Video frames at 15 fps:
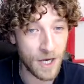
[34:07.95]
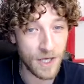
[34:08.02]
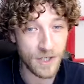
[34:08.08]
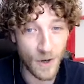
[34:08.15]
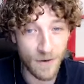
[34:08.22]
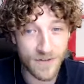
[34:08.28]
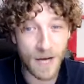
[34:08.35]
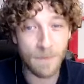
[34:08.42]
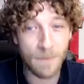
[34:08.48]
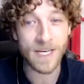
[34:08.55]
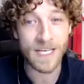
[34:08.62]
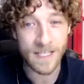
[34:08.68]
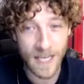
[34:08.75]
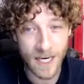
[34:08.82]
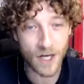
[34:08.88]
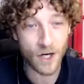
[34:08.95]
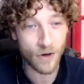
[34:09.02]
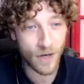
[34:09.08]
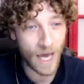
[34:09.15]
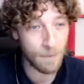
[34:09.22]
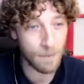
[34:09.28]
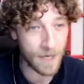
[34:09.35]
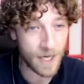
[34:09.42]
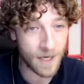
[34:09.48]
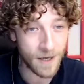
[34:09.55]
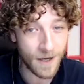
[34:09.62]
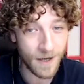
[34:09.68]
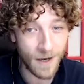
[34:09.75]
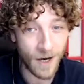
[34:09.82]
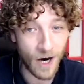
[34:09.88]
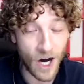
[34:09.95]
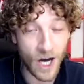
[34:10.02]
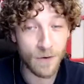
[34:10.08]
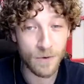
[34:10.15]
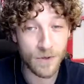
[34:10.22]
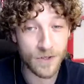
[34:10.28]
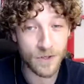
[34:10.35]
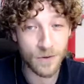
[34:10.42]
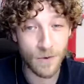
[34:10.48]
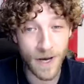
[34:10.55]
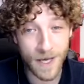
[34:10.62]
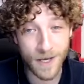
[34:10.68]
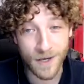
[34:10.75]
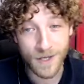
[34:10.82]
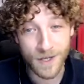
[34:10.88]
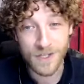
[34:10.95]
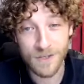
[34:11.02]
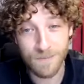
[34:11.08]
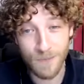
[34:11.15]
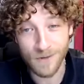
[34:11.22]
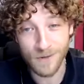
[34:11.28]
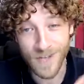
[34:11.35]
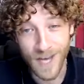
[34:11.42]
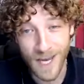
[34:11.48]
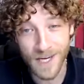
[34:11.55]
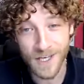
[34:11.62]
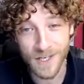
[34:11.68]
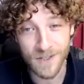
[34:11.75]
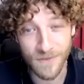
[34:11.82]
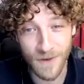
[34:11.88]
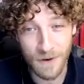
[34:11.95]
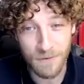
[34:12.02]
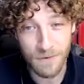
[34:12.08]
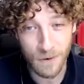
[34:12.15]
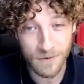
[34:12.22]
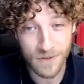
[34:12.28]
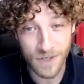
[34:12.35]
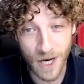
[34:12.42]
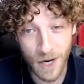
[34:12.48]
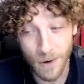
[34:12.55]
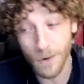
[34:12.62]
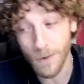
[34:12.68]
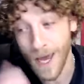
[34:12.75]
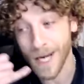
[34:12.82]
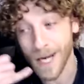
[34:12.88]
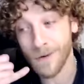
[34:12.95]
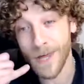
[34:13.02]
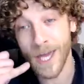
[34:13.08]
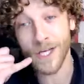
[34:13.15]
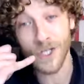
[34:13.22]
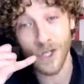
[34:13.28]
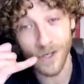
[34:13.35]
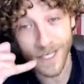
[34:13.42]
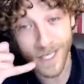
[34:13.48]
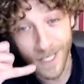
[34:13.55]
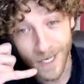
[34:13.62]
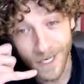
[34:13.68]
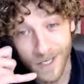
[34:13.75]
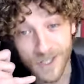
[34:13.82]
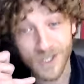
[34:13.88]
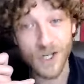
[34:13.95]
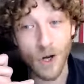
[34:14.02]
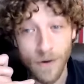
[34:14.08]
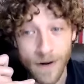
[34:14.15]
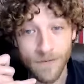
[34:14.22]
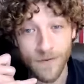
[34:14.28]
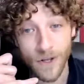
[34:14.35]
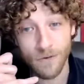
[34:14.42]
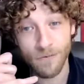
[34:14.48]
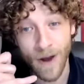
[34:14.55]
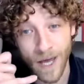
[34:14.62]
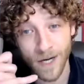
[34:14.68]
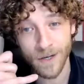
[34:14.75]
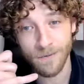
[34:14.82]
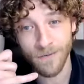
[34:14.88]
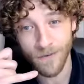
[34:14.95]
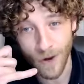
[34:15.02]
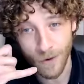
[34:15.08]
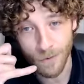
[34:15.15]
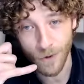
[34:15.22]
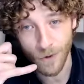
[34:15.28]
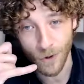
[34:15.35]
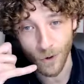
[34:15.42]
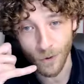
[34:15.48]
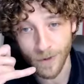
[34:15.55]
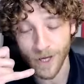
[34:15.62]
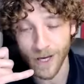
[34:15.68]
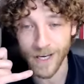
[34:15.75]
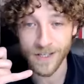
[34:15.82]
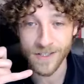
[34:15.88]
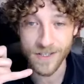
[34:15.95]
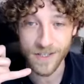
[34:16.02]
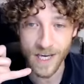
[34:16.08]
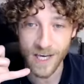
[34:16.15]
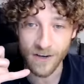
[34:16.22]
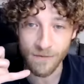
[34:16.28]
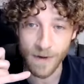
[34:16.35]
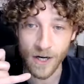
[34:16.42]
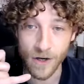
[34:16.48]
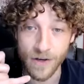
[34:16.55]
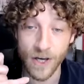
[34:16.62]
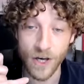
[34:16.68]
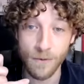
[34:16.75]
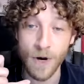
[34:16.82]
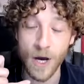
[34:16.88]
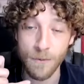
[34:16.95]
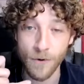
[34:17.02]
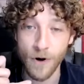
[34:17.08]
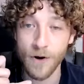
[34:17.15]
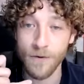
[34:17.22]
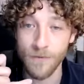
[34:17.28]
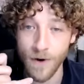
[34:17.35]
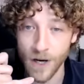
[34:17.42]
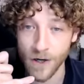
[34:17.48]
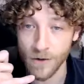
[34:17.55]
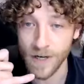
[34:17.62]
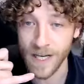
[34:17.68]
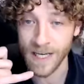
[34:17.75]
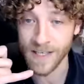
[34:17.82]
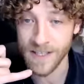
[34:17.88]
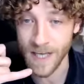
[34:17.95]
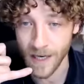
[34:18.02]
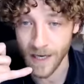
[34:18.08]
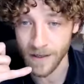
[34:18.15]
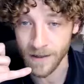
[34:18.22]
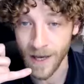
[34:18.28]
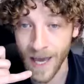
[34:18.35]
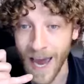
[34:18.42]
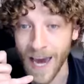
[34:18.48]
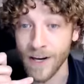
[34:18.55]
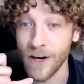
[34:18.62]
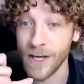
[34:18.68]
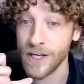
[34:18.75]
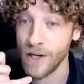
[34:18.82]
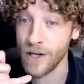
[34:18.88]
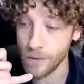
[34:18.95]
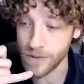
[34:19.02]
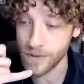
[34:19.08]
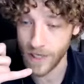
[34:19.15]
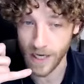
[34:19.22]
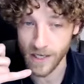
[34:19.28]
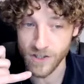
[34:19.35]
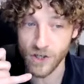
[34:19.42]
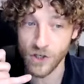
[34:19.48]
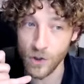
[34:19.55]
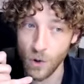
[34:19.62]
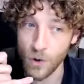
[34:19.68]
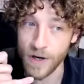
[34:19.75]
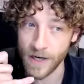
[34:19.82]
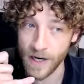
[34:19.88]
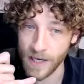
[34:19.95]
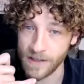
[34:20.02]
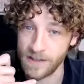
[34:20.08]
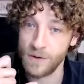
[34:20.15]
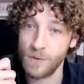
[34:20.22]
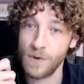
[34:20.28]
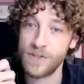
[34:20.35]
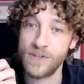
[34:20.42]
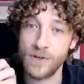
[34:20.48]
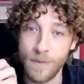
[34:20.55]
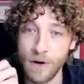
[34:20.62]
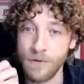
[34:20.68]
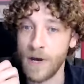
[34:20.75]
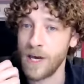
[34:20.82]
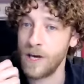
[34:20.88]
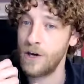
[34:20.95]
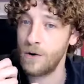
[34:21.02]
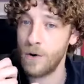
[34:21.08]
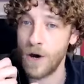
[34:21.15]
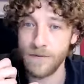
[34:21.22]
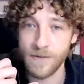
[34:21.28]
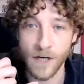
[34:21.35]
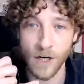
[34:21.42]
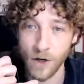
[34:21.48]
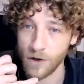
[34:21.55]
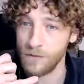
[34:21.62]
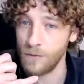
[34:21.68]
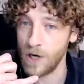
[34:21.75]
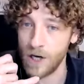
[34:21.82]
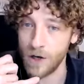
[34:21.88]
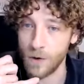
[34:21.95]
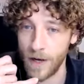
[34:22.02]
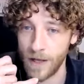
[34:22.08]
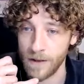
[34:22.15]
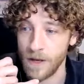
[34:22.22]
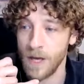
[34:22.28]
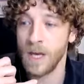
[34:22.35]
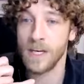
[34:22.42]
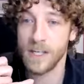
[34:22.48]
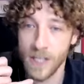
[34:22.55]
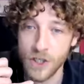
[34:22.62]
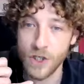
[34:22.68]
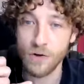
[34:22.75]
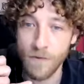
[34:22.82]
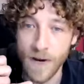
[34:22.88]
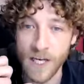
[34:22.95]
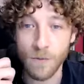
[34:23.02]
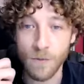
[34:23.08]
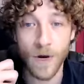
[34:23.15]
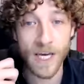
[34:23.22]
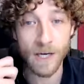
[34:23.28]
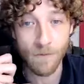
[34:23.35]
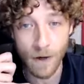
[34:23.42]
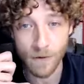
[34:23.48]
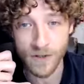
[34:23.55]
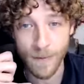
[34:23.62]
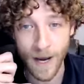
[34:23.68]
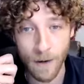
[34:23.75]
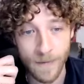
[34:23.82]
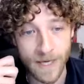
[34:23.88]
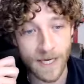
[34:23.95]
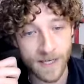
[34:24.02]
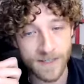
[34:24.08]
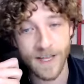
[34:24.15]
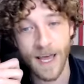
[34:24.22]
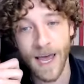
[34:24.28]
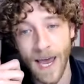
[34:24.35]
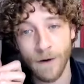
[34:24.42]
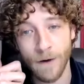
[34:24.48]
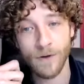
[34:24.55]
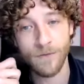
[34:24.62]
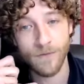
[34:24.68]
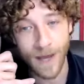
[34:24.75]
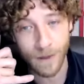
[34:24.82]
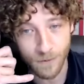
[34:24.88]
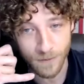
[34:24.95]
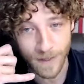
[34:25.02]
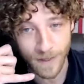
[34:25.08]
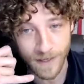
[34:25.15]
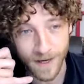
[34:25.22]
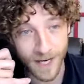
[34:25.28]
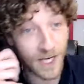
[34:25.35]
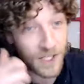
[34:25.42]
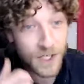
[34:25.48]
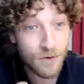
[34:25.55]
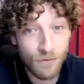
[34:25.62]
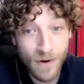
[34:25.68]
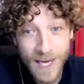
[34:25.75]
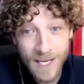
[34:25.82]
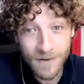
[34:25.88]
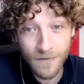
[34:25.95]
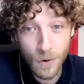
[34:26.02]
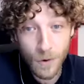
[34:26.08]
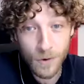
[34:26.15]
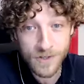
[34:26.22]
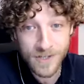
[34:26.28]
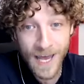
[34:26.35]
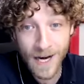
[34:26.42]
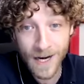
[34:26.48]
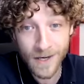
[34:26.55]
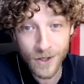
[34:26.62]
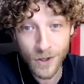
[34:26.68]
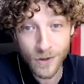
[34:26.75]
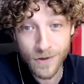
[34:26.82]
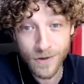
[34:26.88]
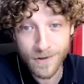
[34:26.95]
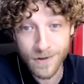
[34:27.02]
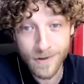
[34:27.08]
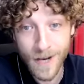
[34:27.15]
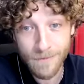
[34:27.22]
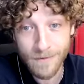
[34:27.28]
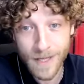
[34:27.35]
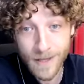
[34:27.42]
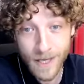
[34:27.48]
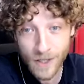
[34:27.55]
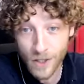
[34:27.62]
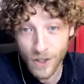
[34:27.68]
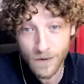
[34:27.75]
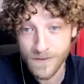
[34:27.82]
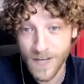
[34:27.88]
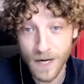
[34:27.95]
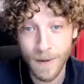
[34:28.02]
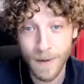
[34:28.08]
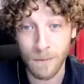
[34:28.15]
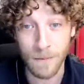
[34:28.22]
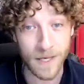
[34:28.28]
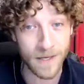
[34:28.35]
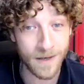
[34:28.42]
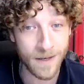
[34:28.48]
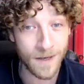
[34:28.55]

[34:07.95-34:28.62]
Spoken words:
So if somebody did look at me, I would do a spontaneous phone call to go, oh, hello there, Johnny. Sorry for the random phone call, but I can see you've been looking at my profile on LinkedIn, and I noticed you're connected with Simone, who I've done a lot of work with. Did you read what he wrote about me? Is that how you found me? And I just reinforce that good, lovely thing that you've said about me.